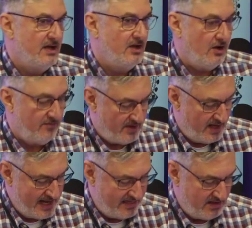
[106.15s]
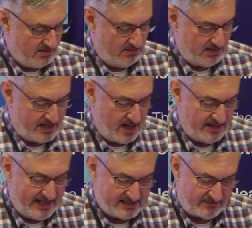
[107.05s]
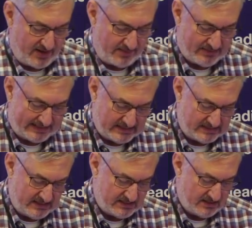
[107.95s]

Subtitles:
of unethical and unedifying practices.